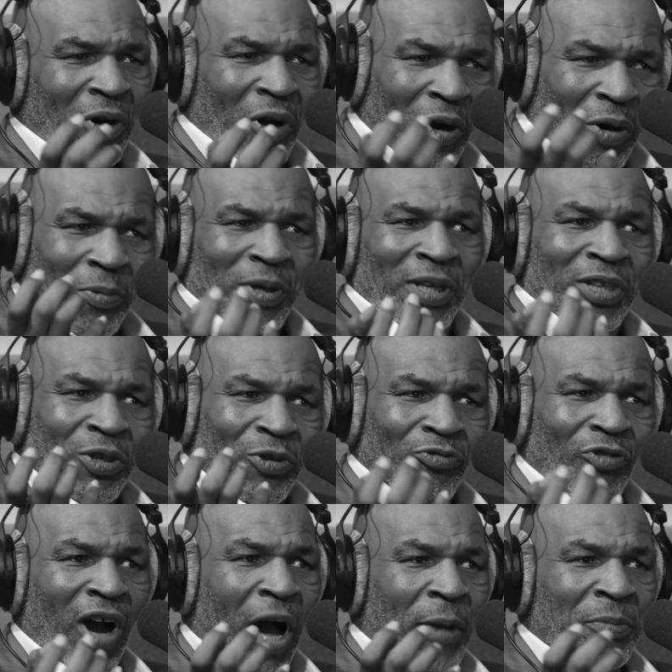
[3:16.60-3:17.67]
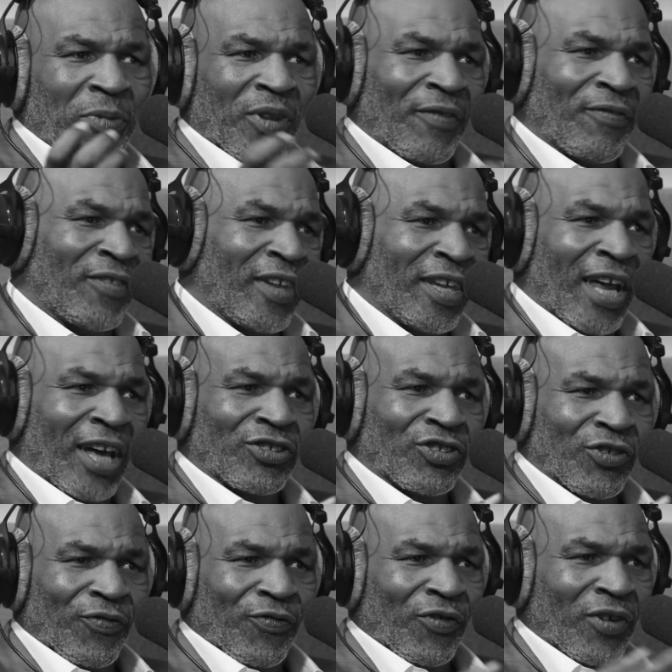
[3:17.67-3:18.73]
All we knew, robbing, if they're not
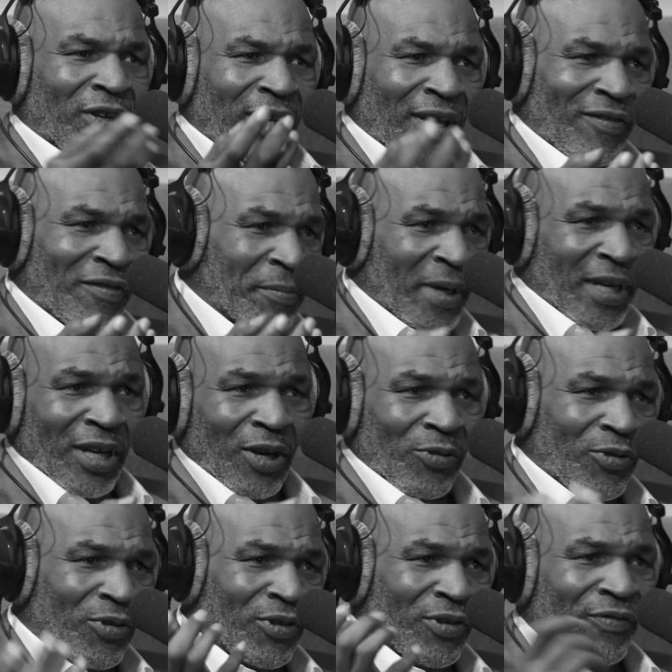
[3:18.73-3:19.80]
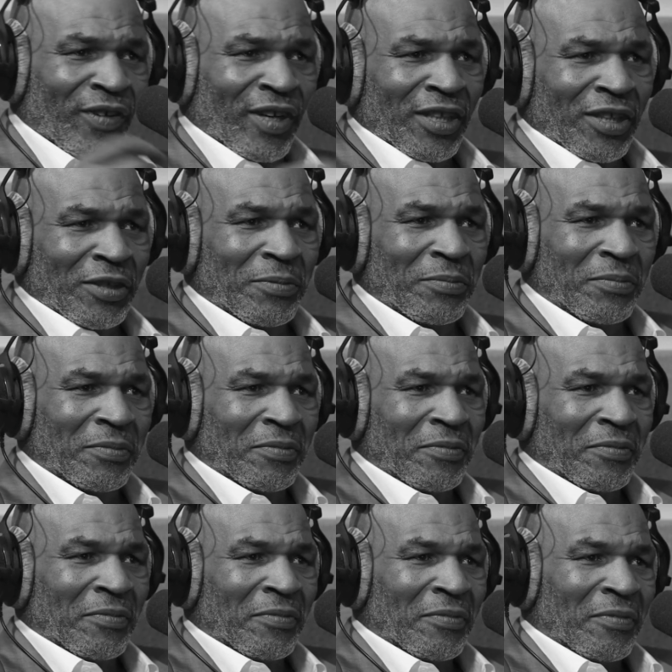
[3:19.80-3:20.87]
your friends, everybody else is a victim.
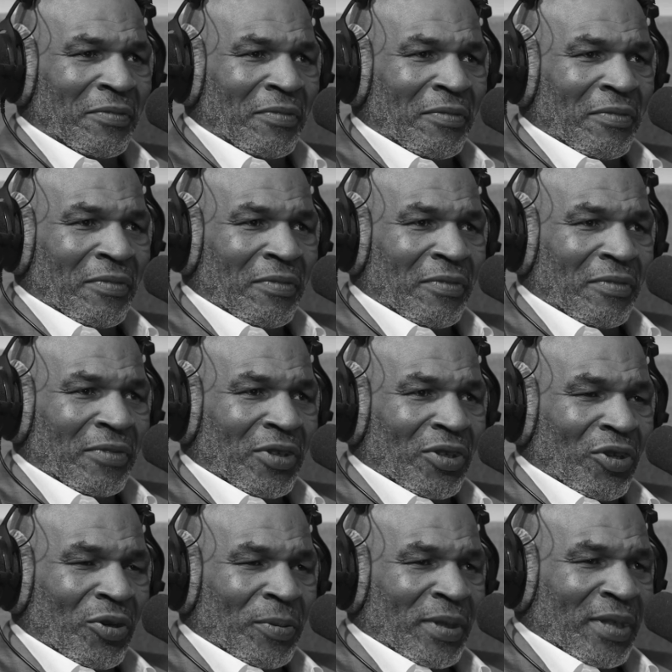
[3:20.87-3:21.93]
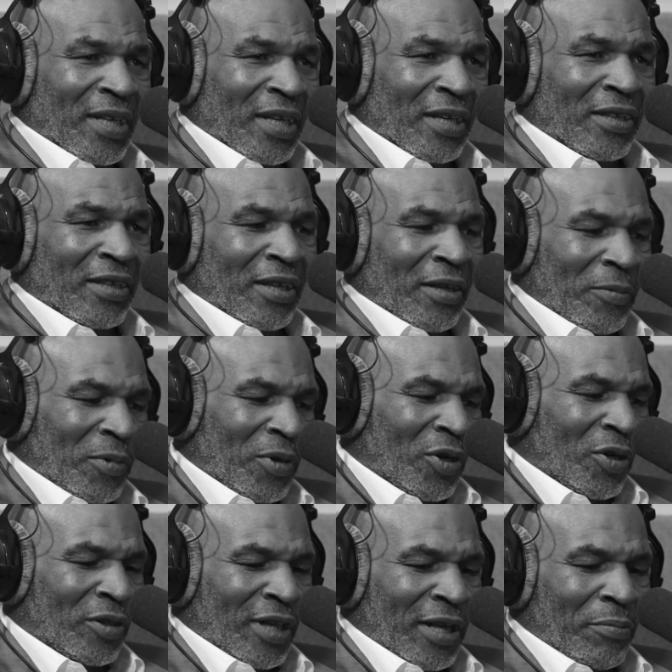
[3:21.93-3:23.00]
You know what I mean?
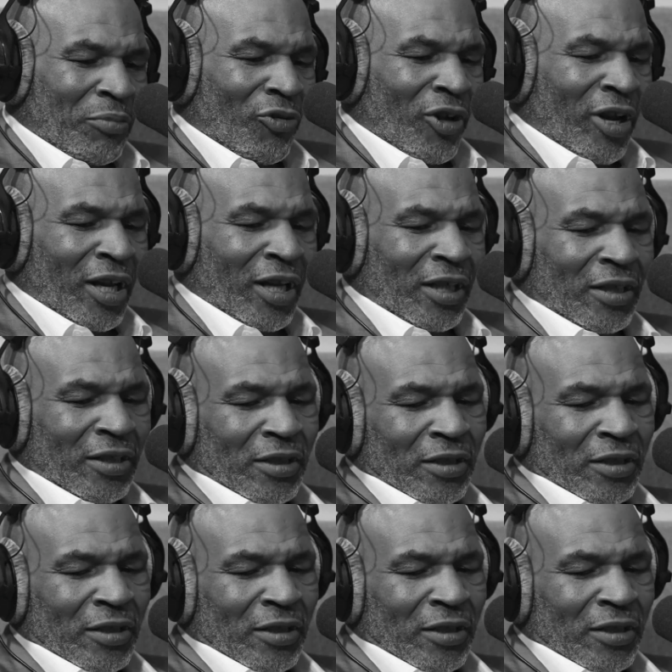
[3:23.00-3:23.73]
They're prey.